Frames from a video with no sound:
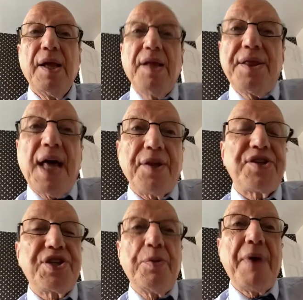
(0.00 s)
That's
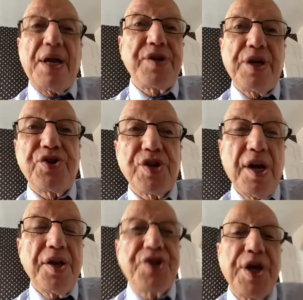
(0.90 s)
the message
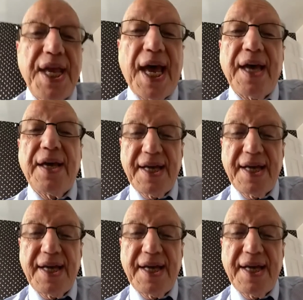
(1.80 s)
today.